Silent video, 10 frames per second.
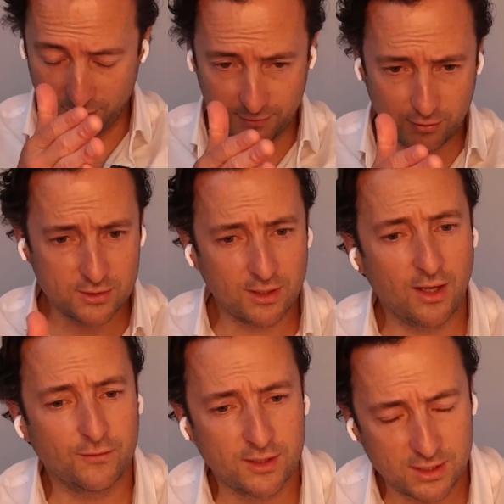because the, the,
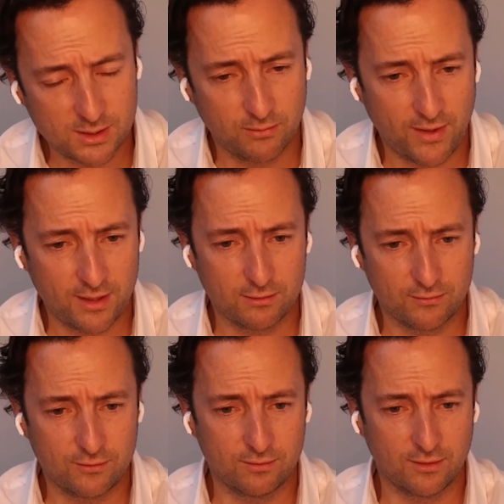lifetime customer value
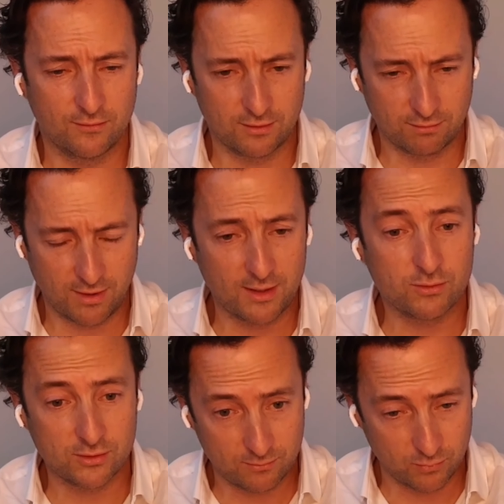of, of, the grenade
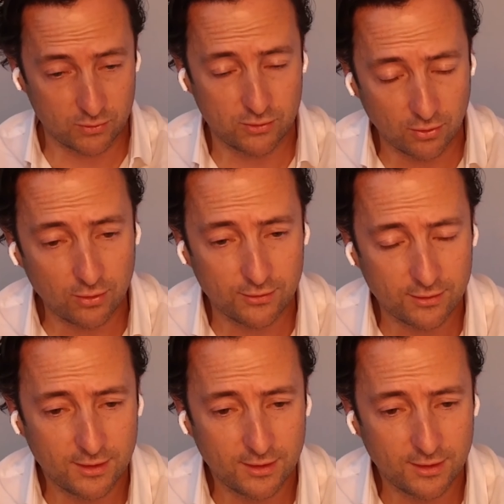was was good.